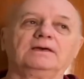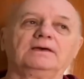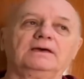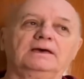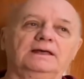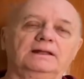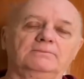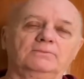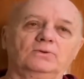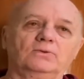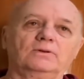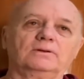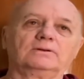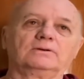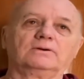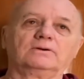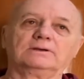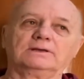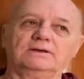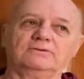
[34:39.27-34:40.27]
And I'm going,
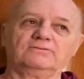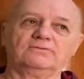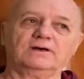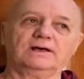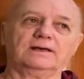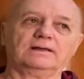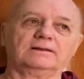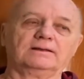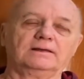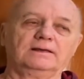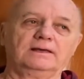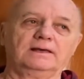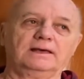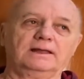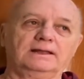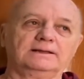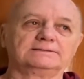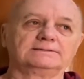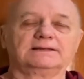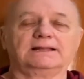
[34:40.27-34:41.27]
okay, fine.
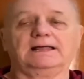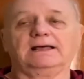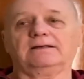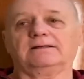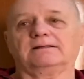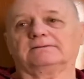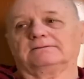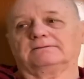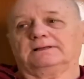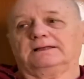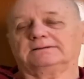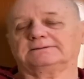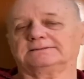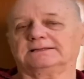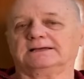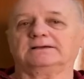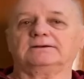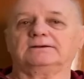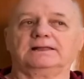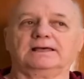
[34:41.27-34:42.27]
And I said, how's
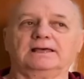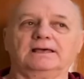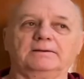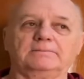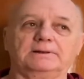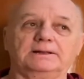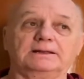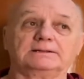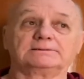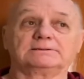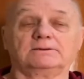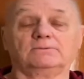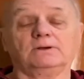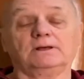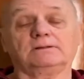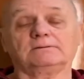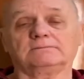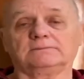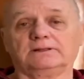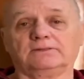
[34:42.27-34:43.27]
that going to happen? They said,
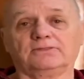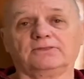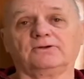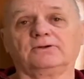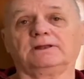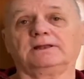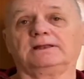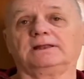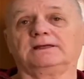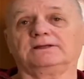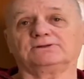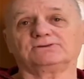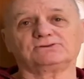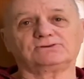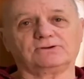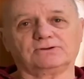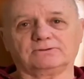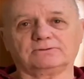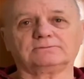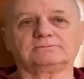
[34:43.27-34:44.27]
well, in 30 days
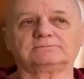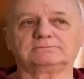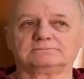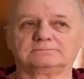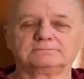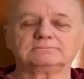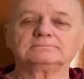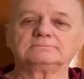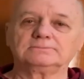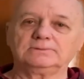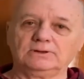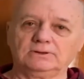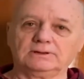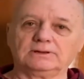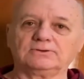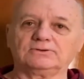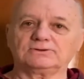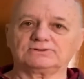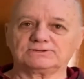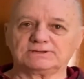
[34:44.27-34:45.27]
you'll
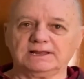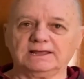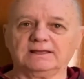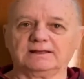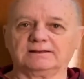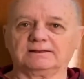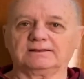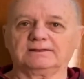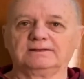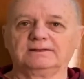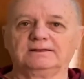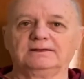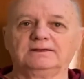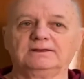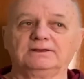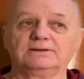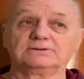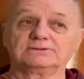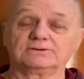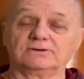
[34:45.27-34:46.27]
understand.
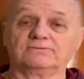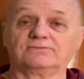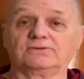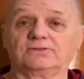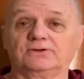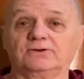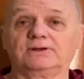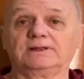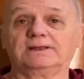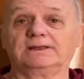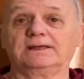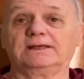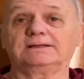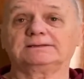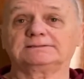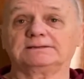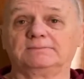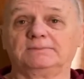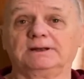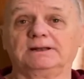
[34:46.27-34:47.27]
So for 30
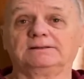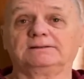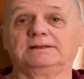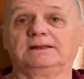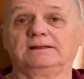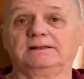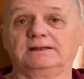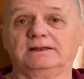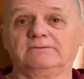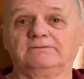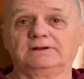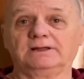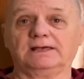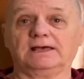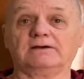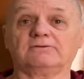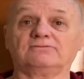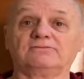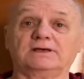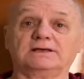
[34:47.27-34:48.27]
days I meditated every day.
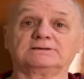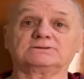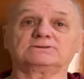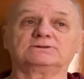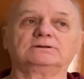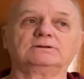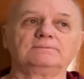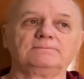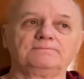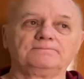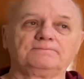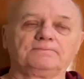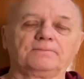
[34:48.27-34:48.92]
I fasted.